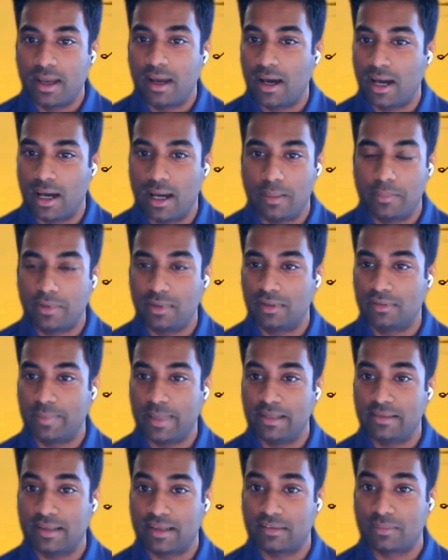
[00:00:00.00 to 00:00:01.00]
um,
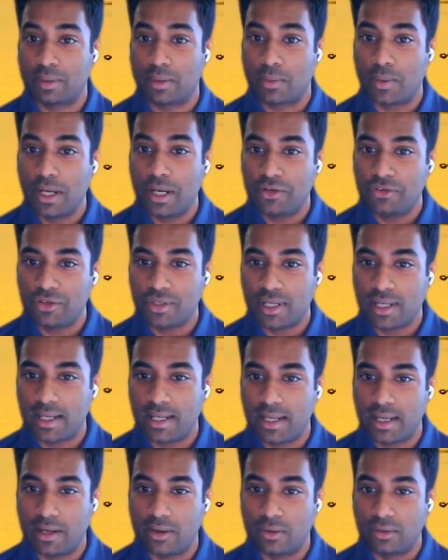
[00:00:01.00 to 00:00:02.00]
space exploration
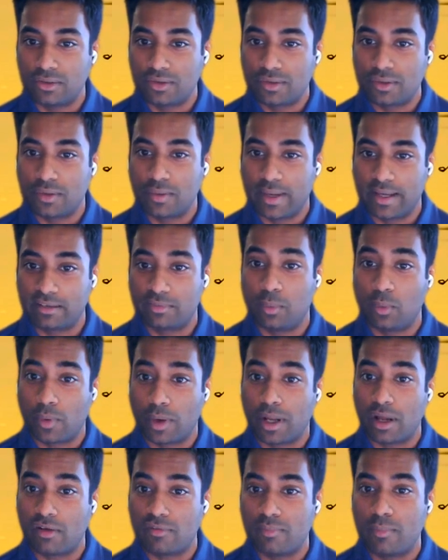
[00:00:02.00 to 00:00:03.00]
and also
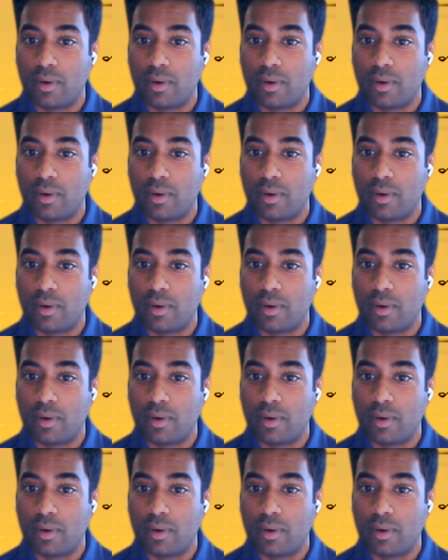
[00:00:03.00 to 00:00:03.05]
exploring of